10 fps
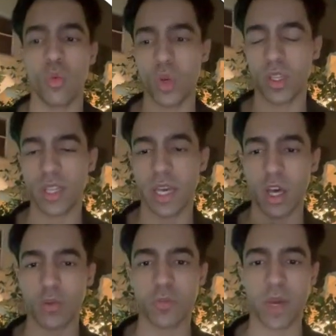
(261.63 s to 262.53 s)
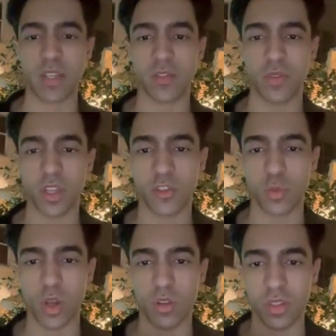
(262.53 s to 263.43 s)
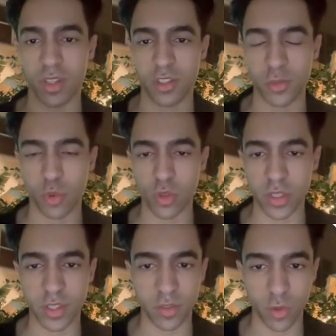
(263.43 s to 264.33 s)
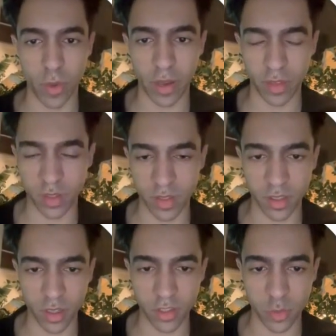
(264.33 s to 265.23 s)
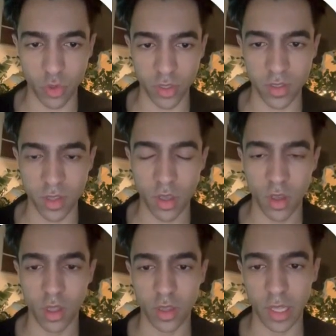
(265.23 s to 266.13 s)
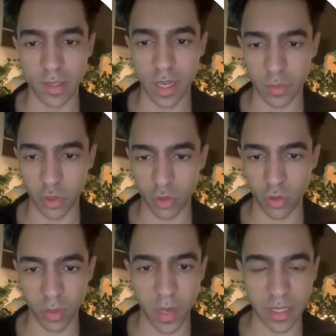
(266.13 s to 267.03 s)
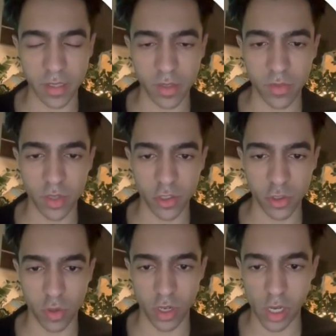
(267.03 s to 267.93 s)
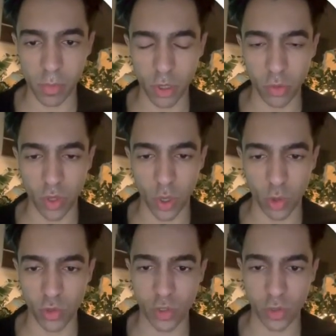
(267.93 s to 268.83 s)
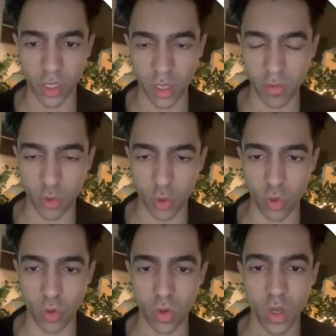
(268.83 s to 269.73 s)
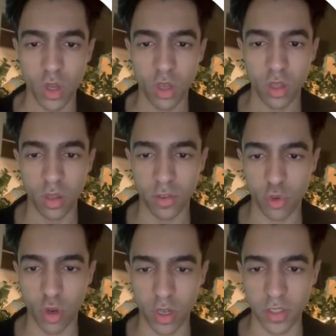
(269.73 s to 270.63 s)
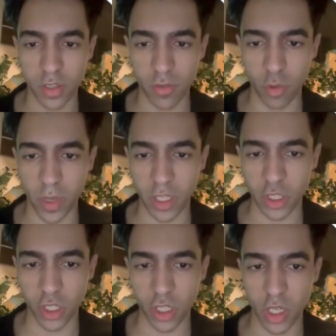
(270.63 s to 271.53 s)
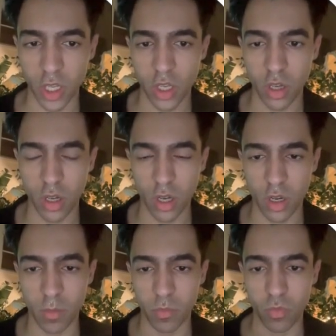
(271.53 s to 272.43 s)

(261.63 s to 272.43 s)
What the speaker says: One thing that helps massively as well is customer lists. If you have existing customer lists, that's absolutely massive, because you can upload those. You can give Google the strongest information, of